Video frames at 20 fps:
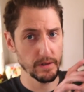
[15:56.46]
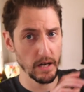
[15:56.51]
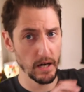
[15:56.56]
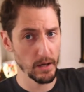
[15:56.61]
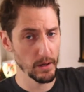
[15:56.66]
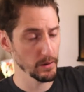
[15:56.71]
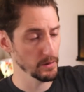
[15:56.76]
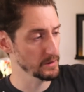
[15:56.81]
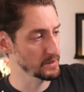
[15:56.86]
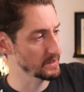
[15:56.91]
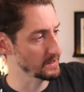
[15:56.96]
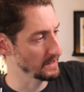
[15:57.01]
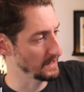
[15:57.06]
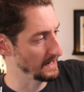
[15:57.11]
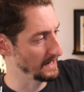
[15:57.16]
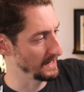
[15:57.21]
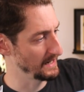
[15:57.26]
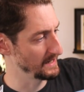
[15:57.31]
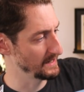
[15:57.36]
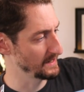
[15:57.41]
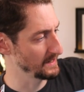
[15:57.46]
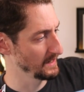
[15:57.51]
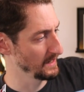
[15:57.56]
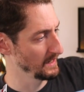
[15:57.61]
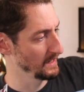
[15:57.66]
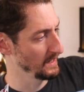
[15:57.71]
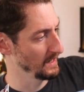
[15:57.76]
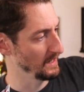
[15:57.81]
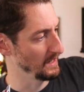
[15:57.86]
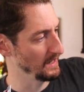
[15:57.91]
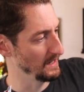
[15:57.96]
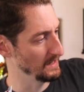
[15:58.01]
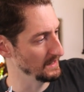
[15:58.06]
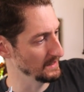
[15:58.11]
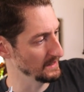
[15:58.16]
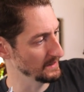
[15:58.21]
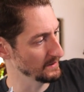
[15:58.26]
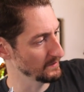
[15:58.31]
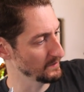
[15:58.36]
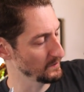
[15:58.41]
codes and
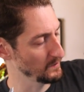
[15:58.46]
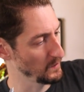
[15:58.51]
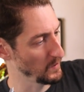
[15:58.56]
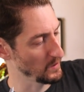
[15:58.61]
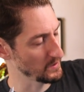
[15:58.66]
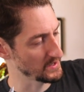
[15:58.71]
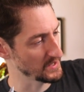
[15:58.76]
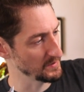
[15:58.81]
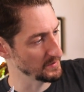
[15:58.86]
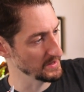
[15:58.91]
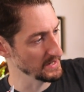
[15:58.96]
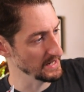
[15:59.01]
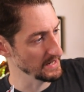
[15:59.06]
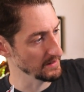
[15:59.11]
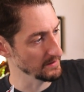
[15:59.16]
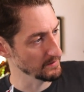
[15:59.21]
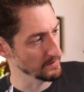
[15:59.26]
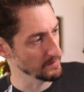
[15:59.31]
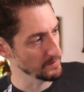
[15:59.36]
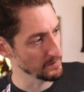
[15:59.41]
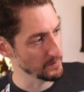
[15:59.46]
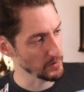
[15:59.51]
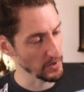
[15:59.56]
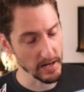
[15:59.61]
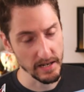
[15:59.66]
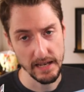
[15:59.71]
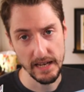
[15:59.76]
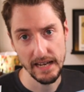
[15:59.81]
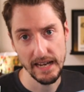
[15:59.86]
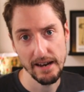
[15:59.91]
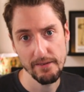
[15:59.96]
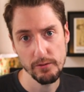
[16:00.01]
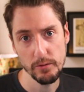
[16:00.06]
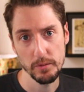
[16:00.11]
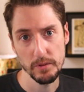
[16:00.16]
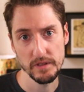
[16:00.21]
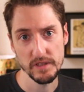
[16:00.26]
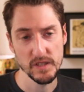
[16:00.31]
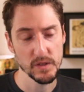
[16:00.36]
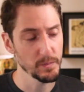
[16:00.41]
uh, possibly breaking
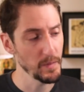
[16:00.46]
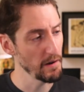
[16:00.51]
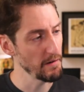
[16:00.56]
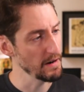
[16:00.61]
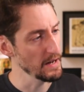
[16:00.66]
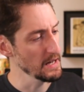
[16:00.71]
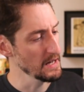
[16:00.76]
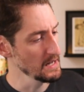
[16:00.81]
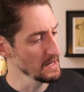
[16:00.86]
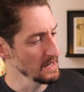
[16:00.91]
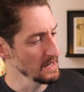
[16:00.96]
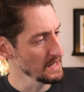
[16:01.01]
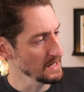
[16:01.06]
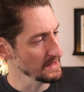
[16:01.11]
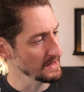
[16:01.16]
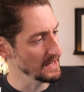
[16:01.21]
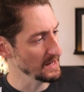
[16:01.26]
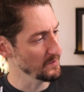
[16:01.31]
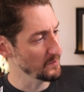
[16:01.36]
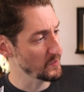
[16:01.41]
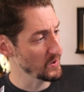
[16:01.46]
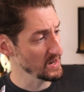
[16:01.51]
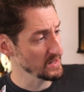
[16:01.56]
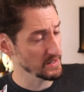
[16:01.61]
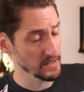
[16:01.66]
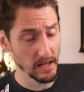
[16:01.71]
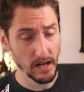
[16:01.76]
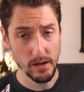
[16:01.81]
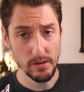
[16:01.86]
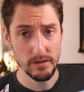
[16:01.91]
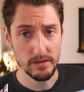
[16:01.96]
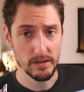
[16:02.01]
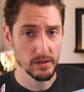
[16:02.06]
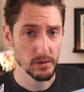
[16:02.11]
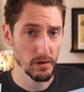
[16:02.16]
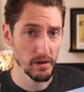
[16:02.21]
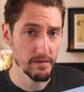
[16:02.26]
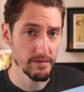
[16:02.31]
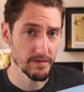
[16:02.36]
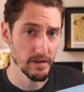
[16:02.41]
everyone's spirit, then Break the Code is
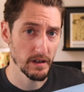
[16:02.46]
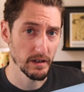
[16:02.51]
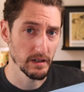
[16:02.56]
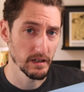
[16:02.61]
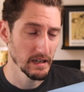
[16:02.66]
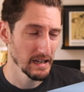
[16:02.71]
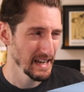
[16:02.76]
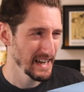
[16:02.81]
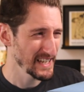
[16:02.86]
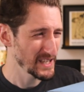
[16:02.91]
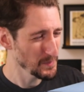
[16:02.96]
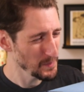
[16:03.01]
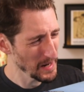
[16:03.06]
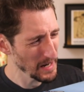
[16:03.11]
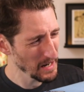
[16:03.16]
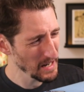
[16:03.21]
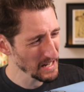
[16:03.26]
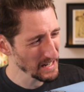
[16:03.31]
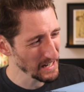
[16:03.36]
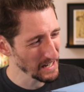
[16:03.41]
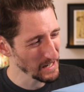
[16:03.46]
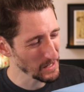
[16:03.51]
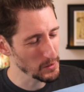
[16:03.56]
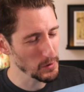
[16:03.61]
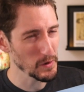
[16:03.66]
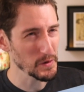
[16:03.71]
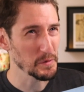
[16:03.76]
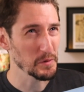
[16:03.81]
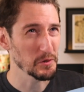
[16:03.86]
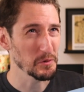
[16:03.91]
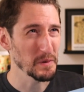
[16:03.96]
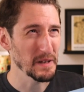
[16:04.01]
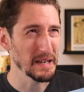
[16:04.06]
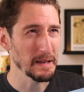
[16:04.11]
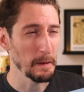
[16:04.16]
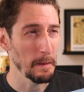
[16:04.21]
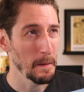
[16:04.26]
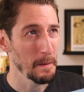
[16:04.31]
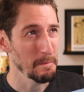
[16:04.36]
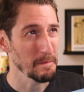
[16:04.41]
quite fun. It's a bit like a cross
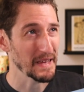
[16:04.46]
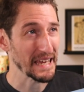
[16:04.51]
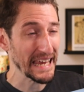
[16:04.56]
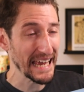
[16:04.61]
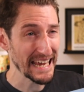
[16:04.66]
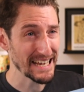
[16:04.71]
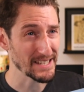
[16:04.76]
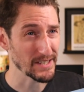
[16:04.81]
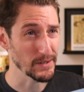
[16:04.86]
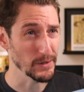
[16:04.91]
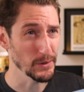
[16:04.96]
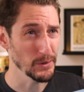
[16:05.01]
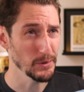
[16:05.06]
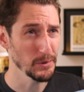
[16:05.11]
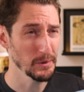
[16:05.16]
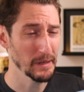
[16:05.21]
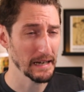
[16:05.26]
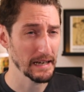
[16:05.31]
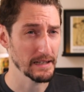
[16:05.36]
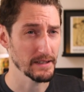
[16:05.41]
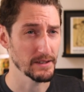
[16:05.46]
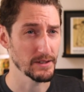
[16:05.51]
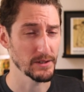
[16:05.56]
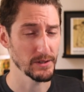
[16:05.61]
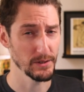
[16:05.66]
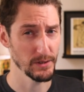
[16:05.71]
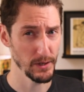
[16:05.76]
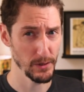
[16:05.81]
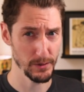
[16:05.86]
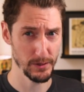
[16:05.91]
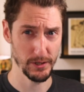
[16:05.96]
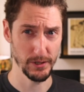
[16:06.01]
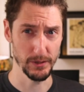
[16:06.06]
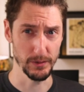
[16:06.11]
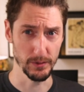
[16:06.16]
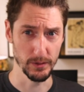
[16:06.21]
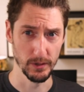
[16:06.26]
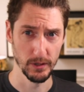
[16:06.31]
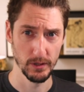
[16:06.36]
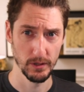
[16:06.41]
between Guess Who and
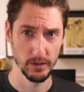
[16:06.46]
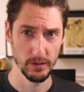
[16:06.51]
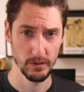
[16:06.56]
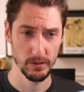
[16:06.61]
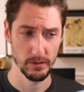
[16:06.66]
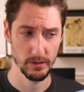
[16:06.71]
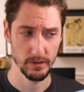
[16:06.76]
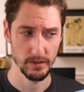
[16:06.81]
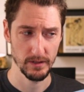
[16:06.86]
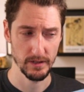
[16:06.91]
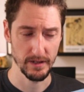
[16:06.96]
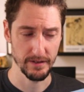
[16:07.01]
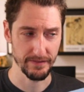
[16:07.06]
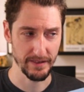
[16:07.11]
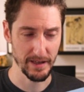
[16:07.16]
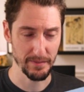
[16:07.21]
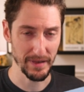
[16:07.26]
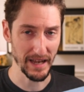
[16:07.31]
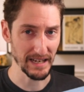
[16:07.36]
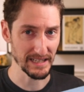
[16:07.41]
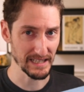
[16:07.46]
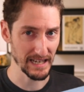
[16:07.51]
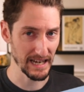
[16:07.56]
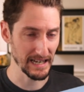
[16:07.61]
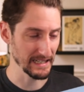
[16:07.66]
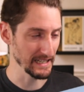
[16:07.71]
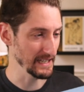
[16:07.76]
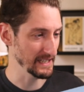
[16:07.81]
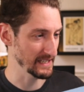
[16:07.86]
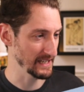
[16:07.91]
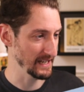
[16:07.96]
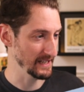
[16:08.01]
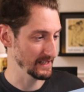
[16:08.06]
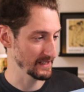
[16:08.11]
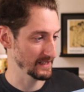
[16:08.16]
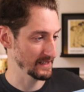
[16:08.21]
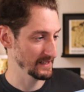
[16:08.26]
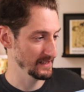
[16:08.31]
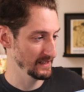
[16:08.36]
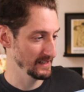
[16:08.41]
Sudoku, if that makes any
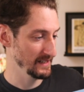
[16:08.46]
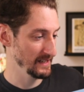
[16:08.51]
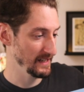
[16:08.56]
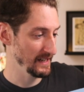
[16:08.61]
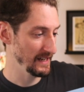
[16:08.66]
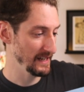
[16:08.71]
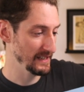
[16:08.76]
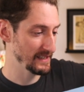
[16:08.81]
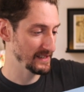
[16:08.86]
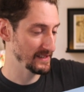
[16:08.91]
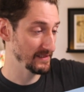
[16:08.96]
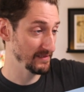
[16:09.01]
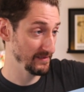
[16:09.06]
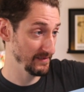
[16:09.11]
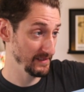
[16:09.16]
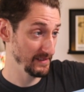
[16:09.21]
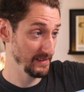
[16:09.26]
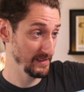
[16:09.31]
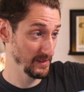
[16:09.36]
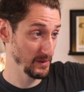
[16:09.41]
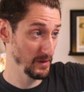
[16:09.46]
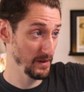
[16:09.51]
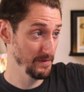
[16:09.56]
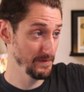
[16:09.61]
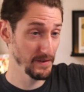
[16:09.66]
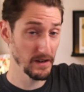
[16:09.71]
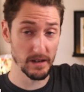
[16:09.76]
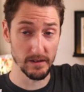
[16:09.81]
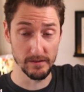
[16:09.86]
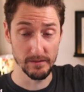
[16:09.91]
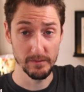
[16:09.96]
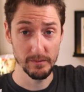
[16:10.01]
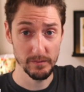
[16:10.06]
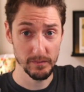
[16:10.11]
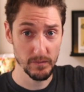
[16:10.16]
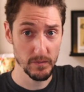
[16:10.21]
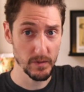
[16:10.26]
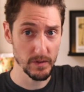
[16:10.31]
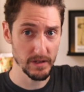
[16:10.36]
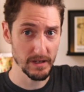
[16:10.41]
sense. It's it's quite fun,
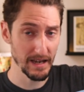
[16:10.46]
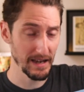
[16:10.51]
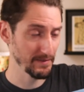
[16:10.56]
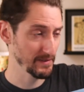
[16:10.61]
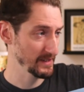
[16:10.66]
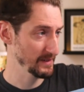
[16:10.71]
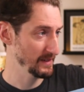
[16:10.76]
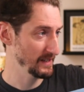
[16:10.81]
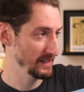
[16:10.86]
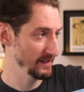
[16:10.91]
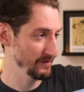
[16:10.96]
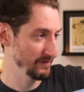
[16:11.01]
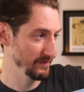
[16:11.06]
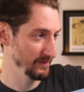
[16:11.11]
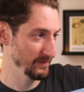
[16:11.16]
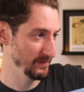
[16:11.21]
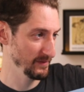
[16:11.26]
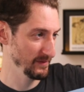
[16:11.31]
but you have to kind of